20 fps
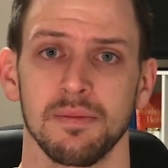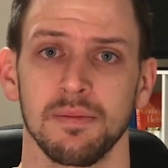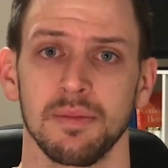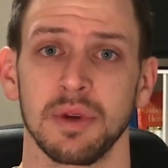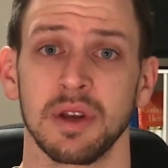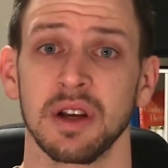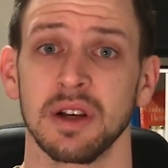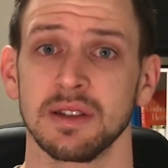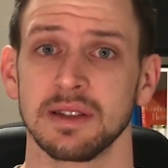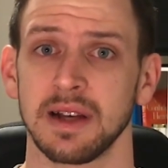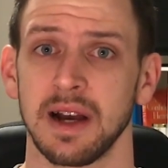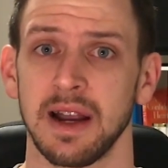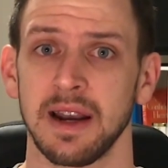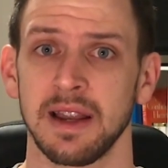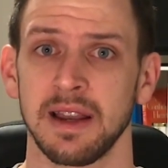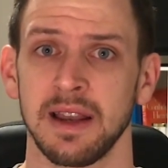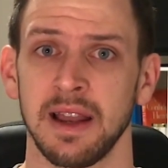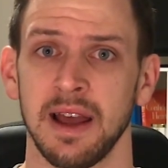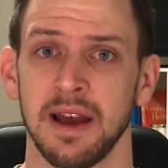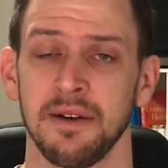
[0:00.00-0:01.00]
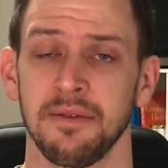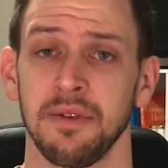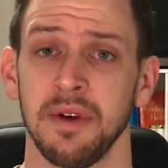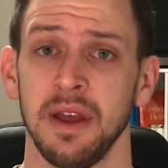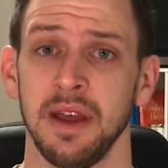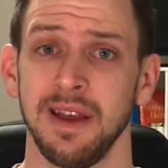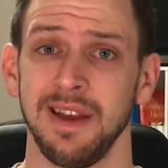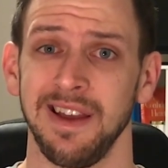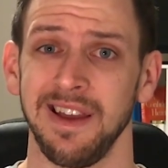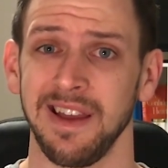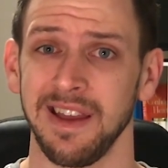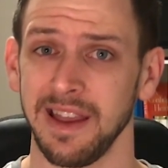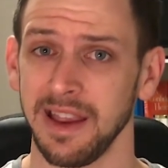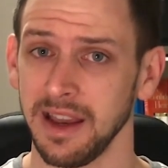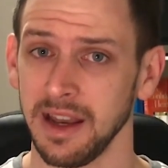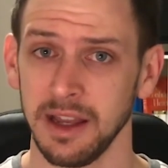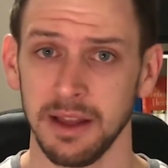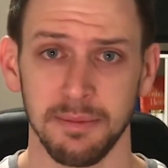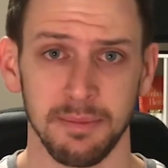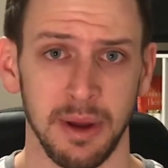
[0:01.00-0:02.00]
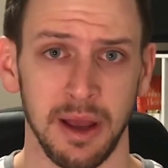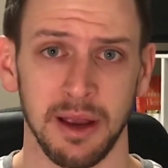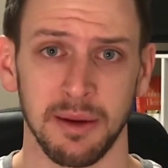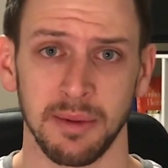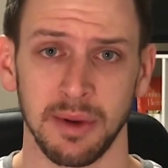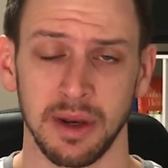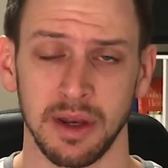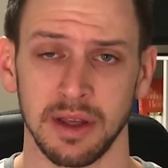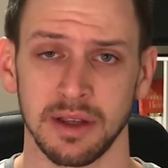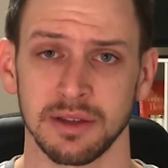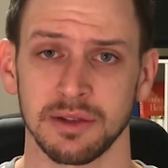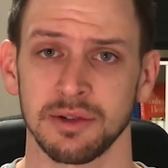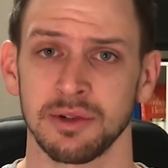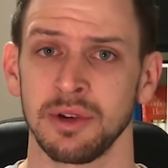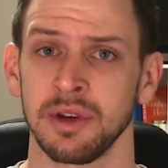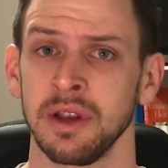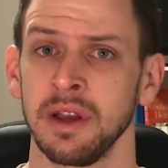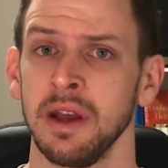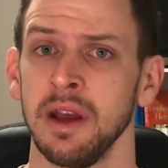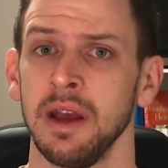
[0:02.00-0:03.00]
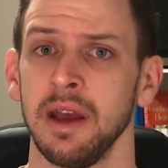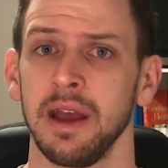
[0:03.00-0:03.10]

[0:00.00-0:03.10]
because I didn't have any payment history,